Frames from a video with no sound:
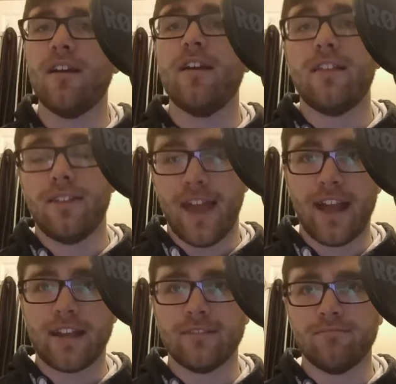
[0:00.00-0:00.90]

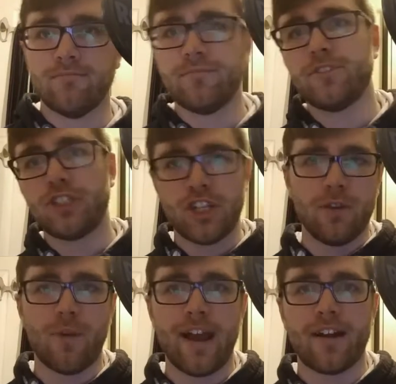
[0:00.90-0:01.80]
Then she
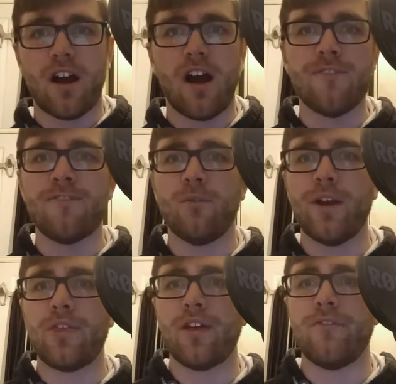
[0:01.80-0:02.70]
ran off with
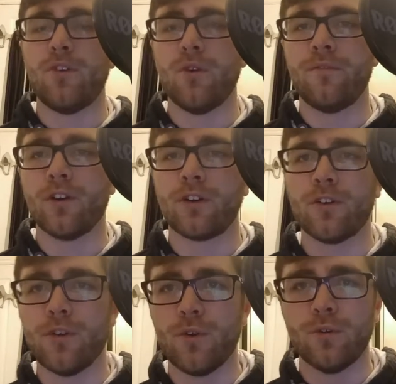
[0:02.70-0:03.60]
a few of her
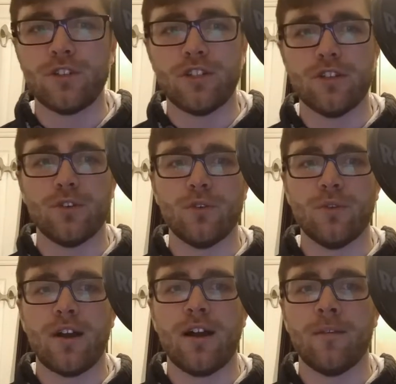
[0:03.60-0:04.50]
crew
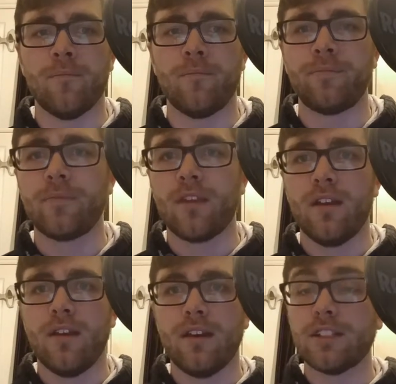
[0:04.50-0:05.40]
to
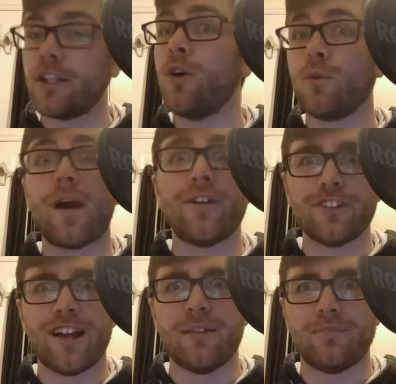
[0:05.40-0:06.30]
go round
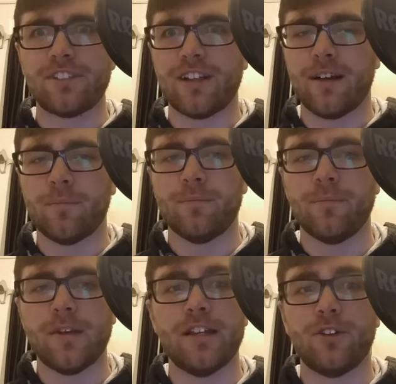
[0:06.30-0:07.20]
up some
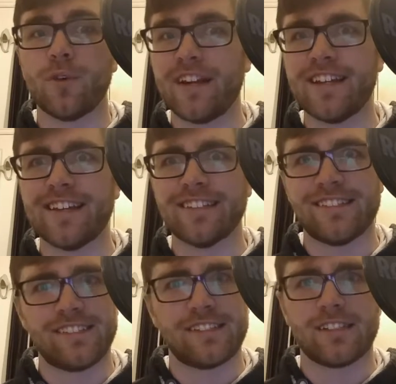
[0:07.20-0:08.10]

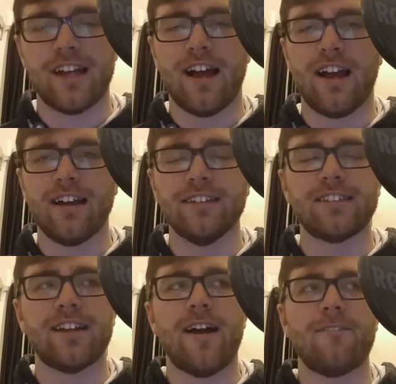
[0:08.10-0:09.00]
ingredients and
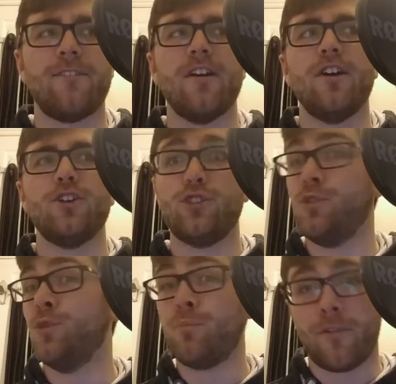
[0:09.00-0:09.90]
stuff to
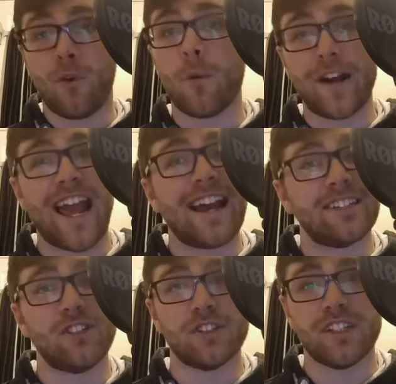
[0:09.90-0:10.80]
perform an
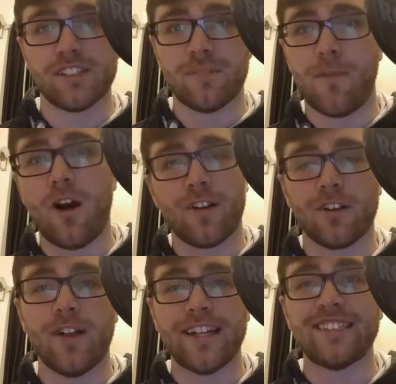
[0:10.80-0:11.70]
exorcism on
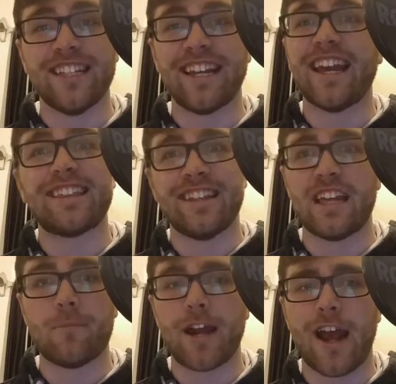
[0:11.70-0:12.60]
Clancy to get the demon
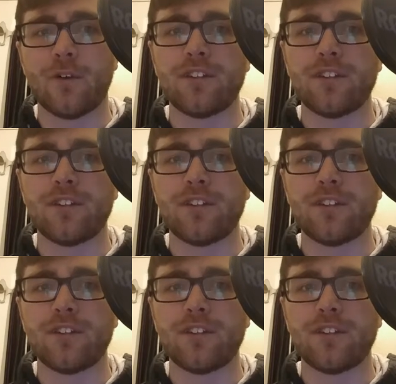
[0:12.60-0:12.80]
out.